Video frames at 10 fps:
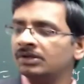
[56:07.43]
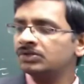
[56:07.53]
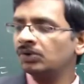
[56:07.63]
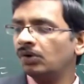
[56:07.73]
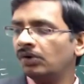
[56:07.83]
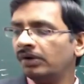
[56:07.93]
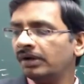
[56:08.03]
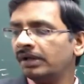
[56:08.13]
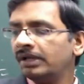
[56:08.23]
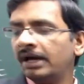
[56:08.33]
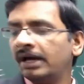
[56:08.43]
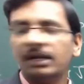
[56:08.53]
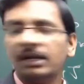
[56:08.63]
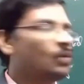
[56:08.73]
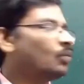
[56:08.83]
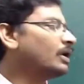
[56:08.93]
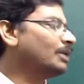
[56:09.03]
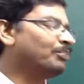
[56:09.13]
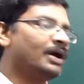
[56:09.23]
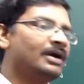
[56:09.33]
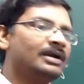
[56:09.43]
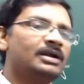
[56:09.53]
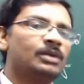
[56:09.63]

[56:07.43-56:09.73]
So here, one important